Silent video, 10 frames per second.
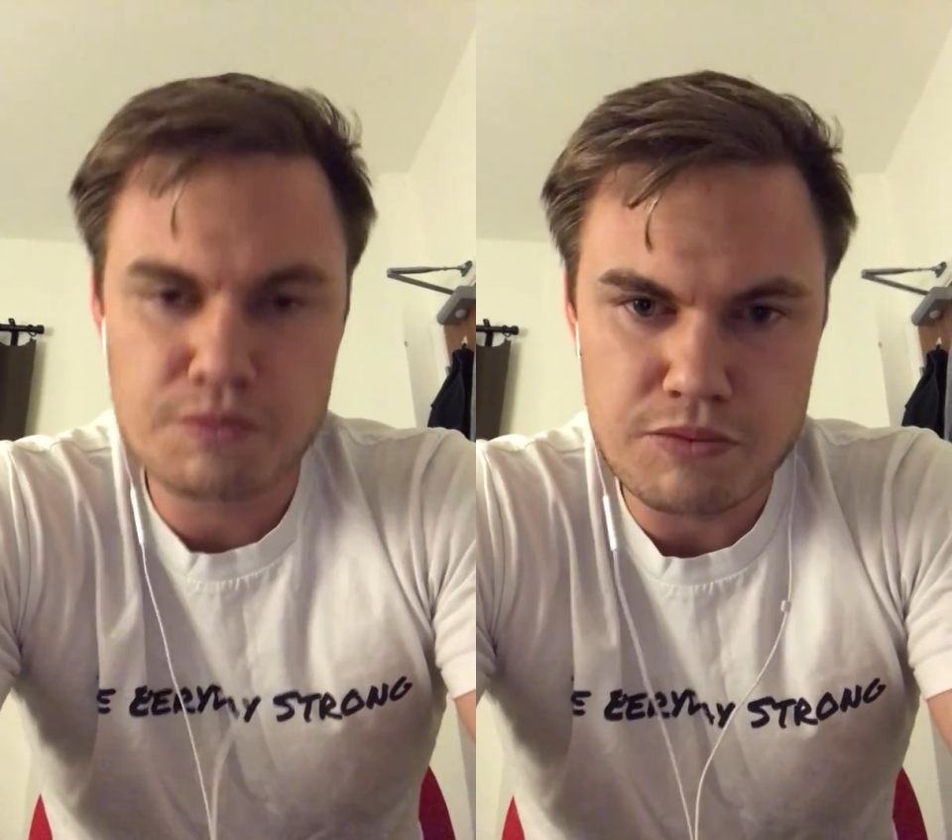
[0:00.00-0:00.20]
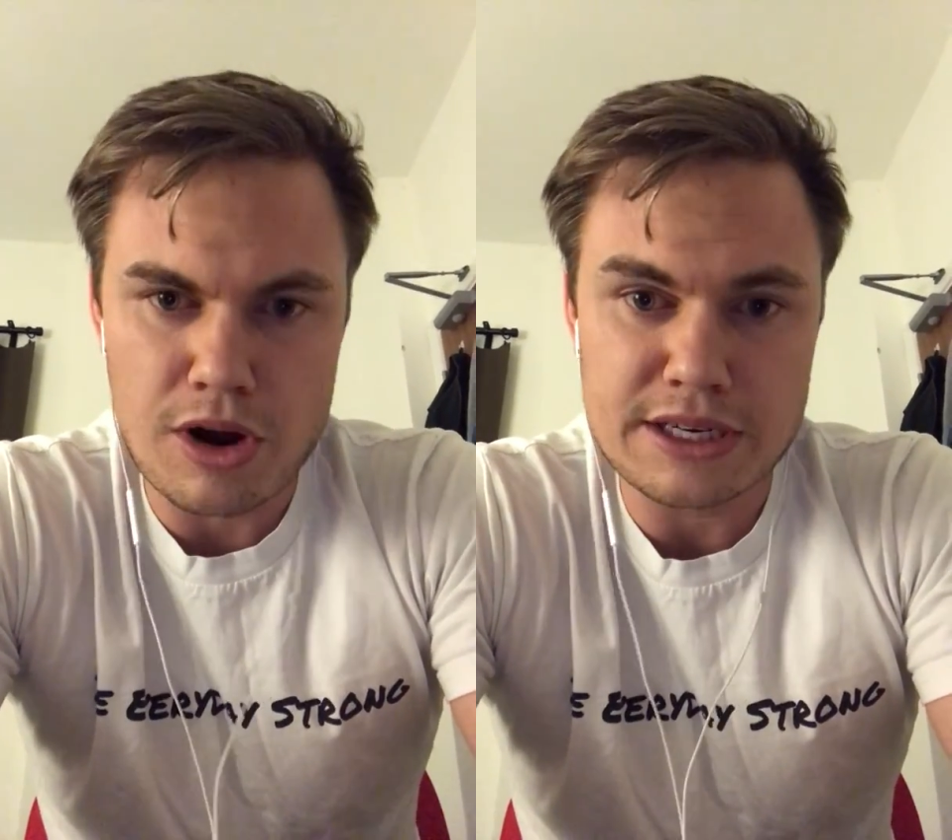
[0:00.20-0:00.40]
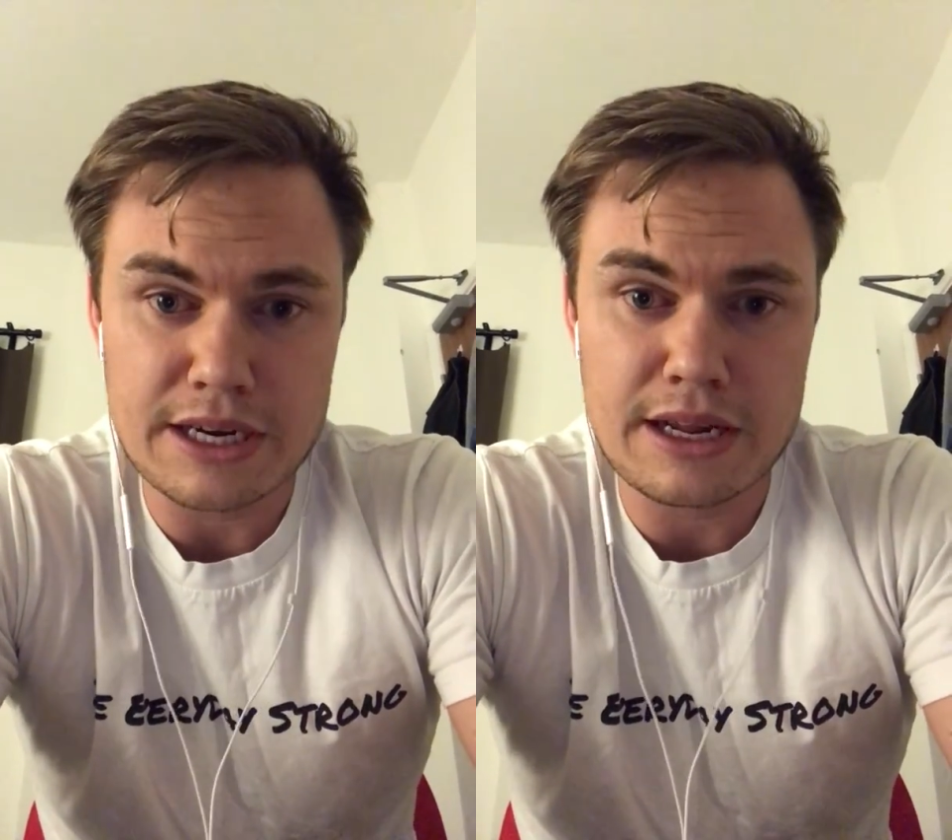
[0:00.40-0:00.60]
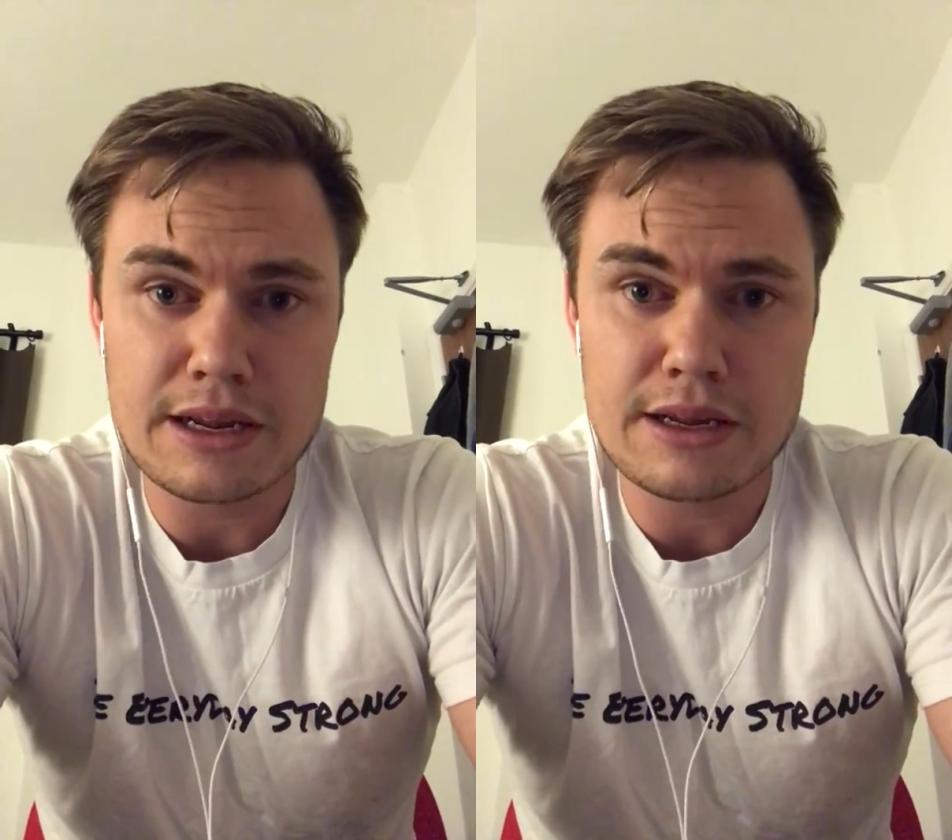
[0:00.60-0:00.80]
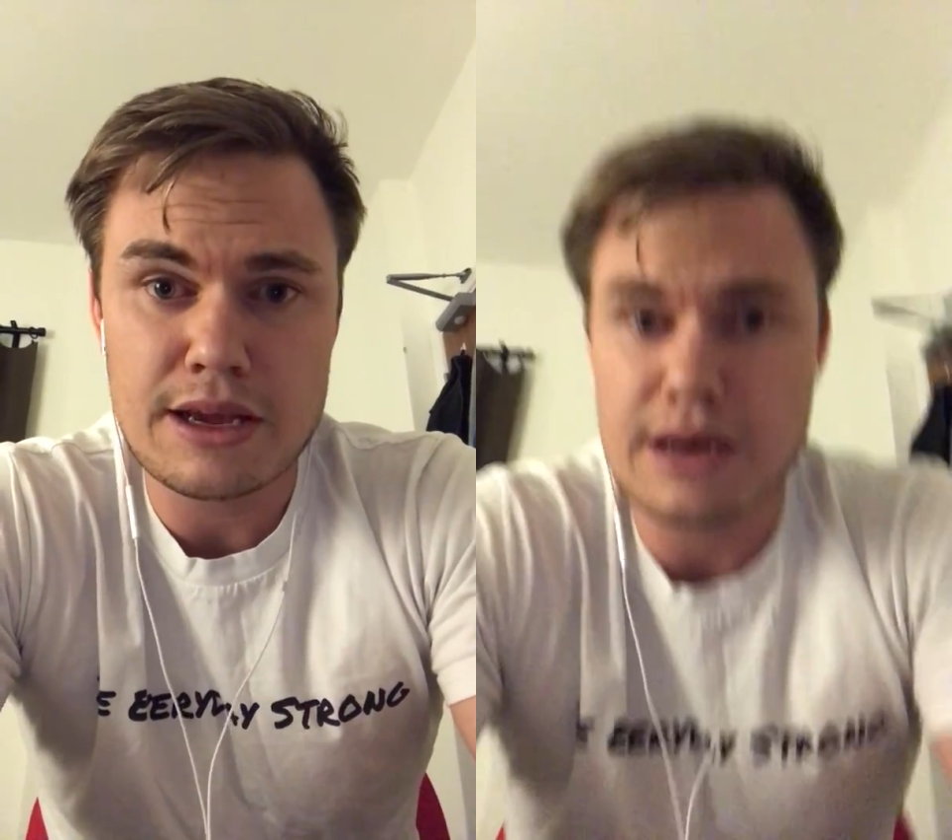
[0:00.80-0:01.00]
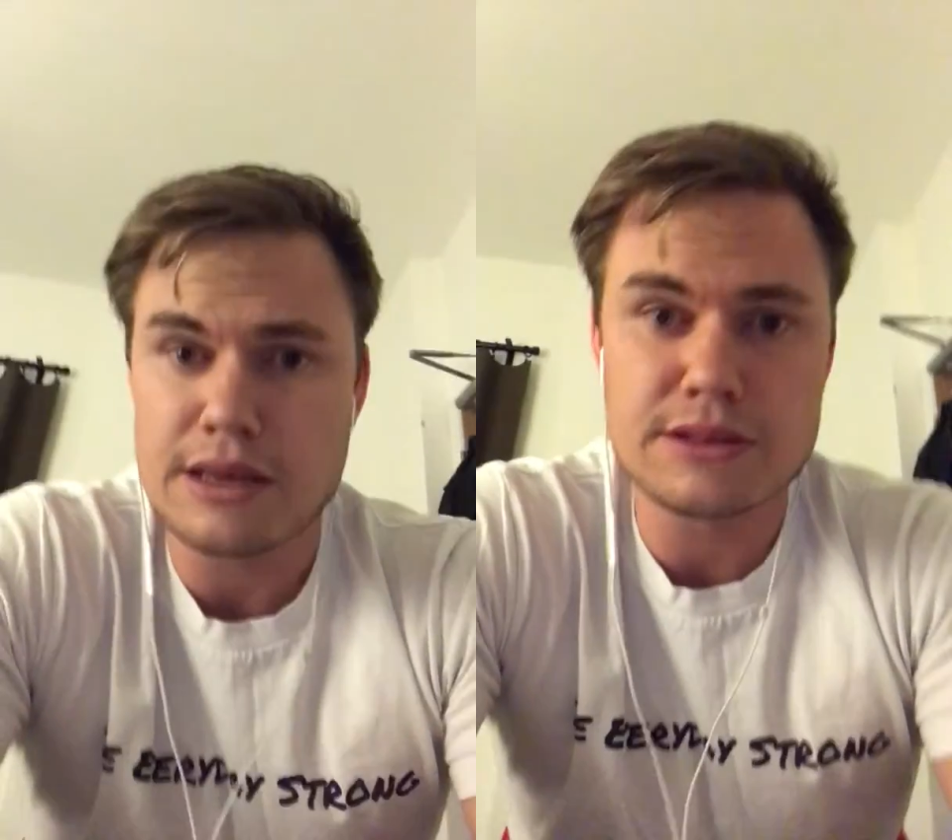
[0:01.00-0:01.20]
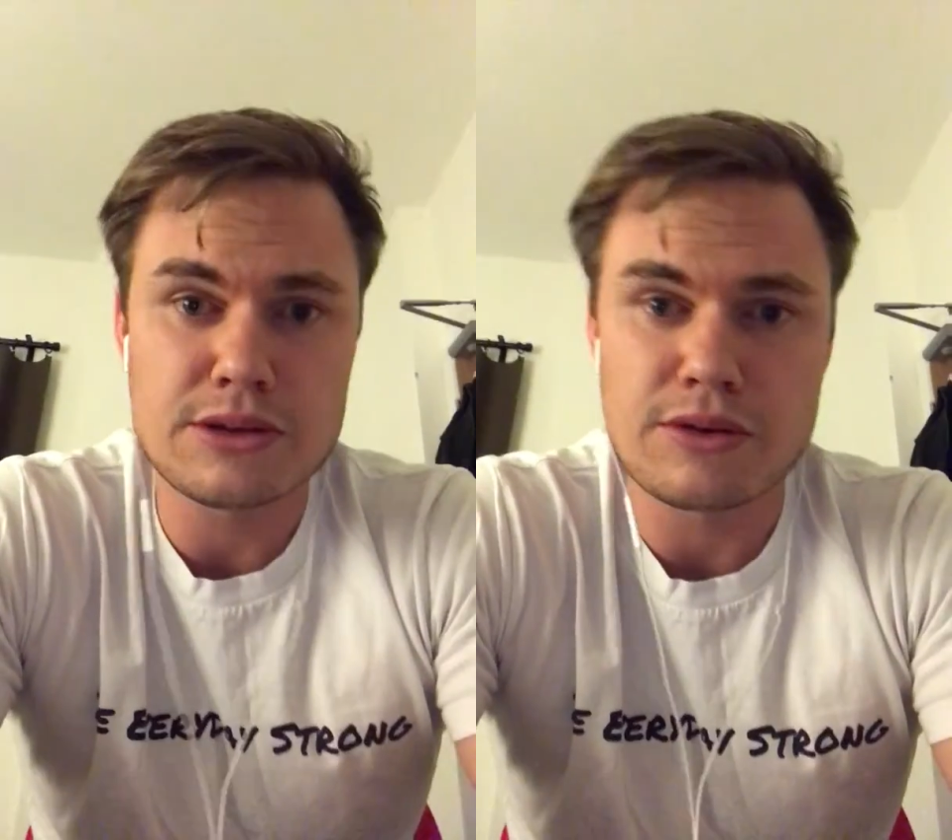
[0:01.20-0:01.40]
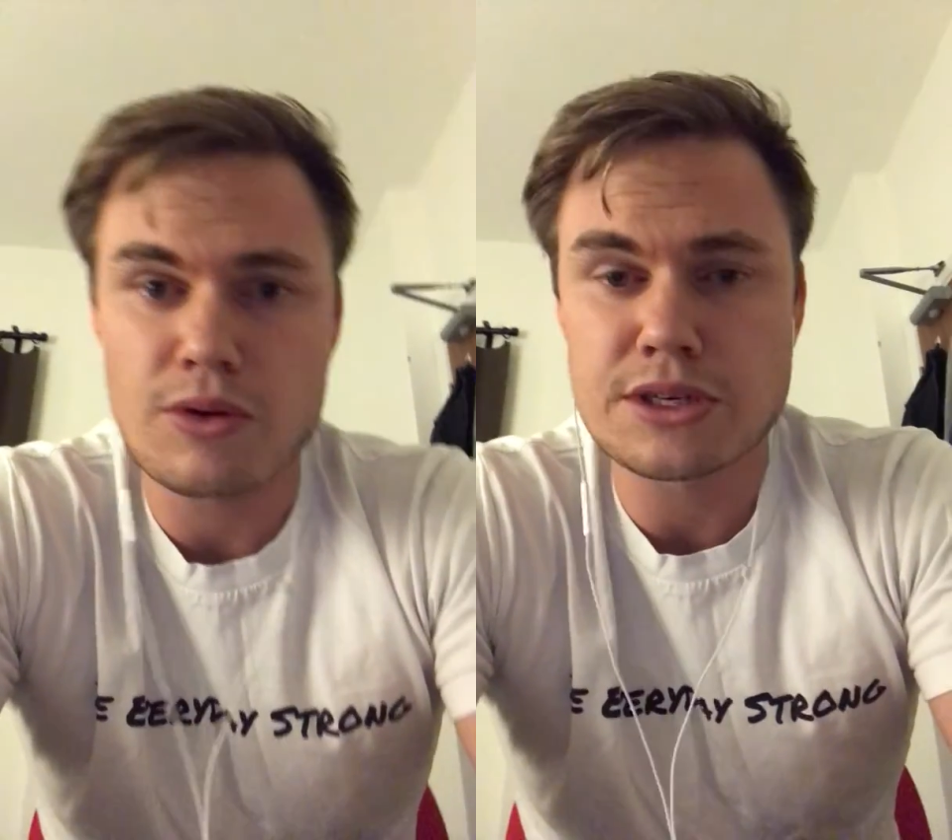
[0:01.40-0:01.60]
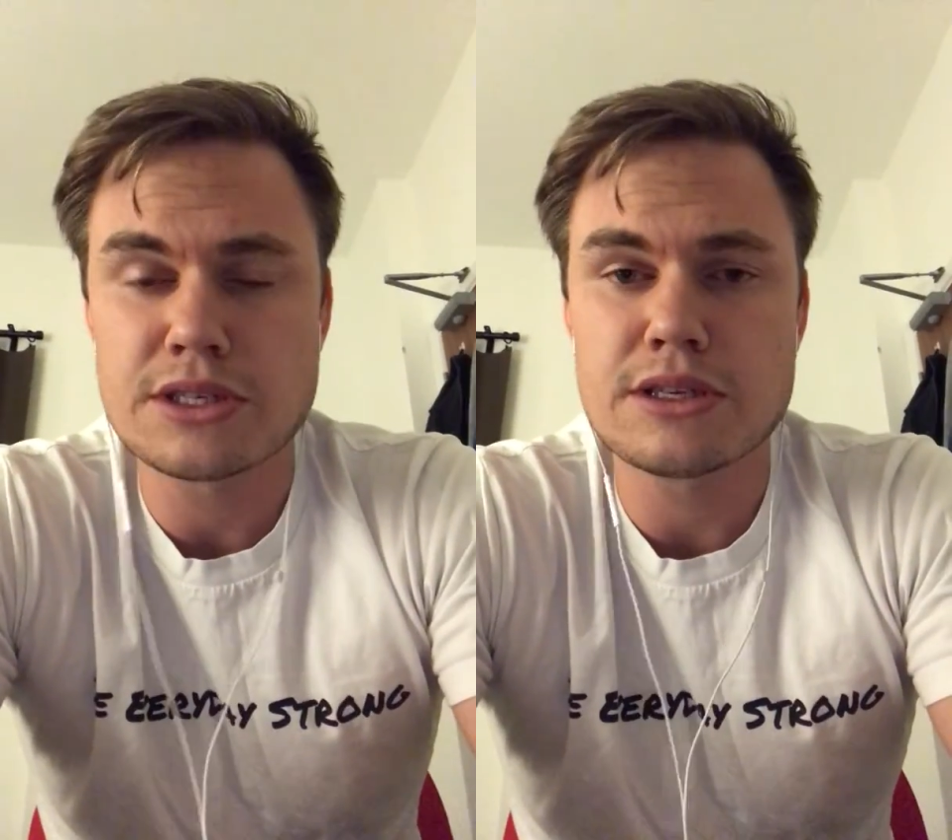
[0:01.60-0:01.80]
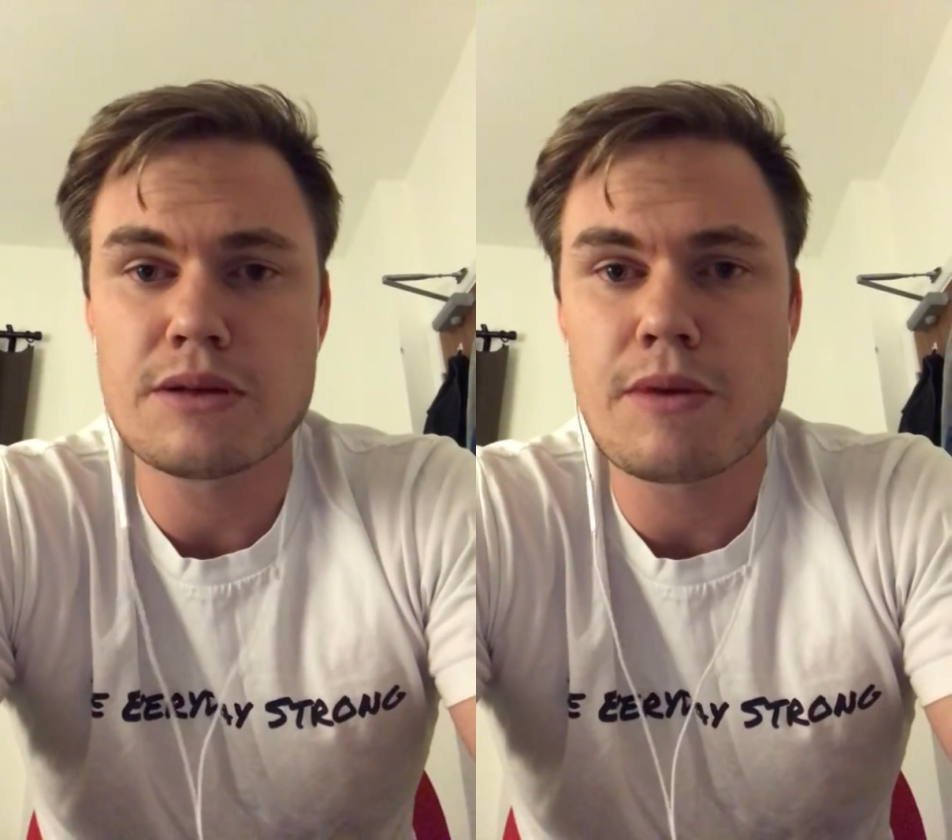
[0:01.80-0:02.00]
Write down any sort of
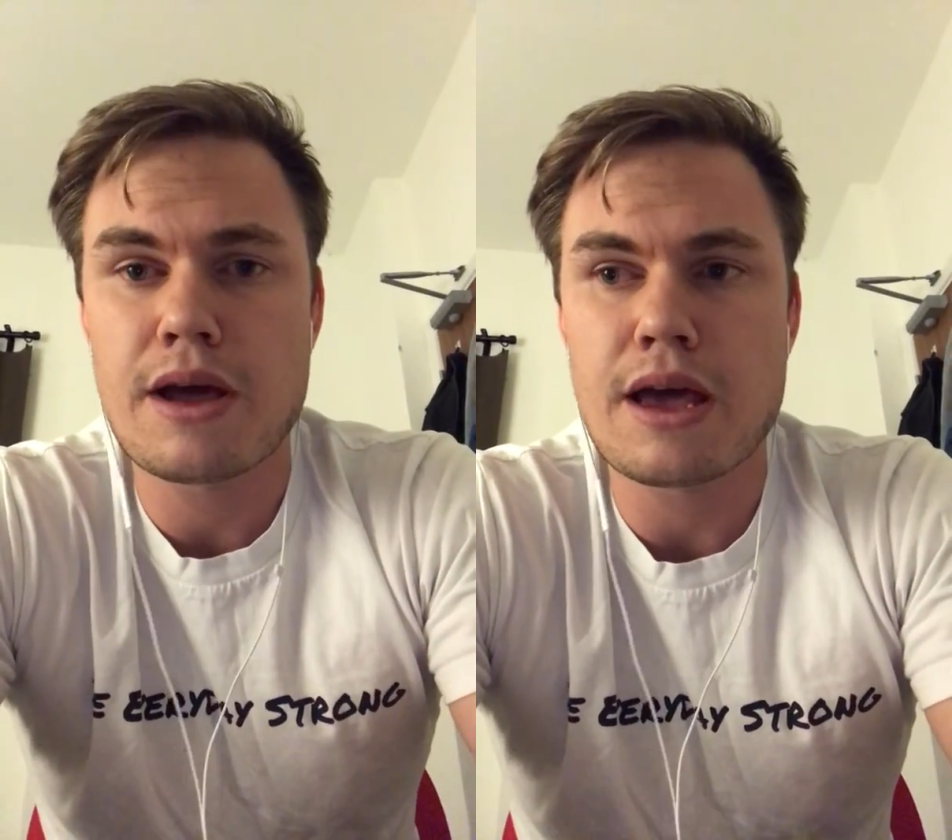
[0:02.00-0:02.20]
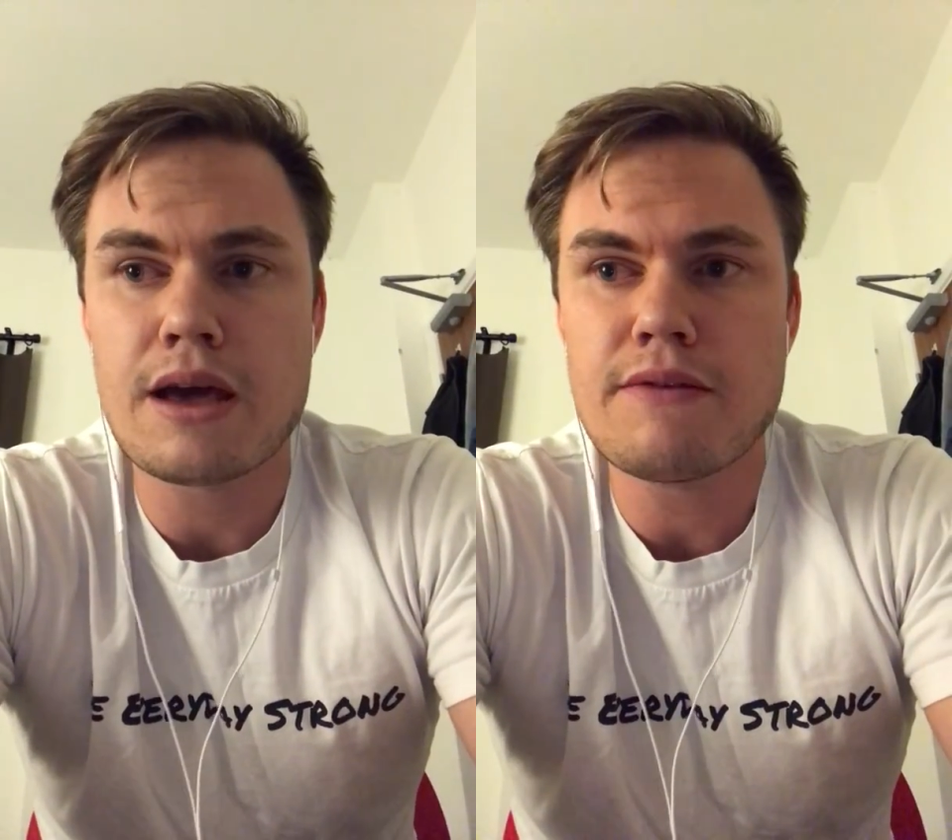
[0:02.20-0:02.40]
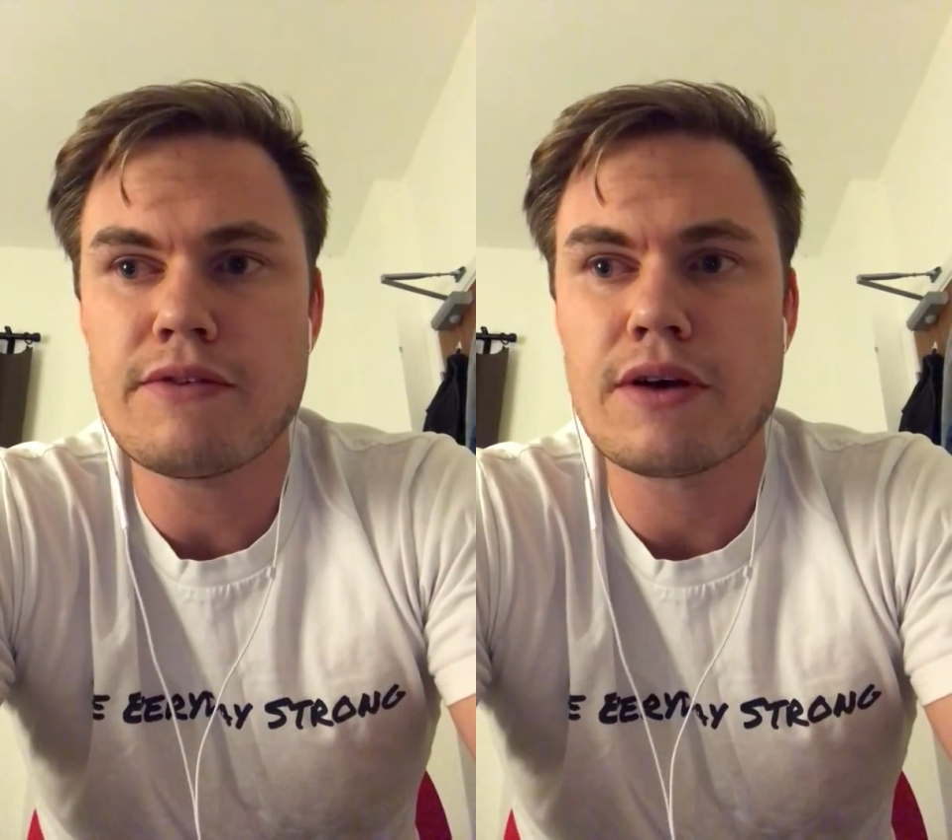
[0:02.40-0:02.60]
questions that you may have.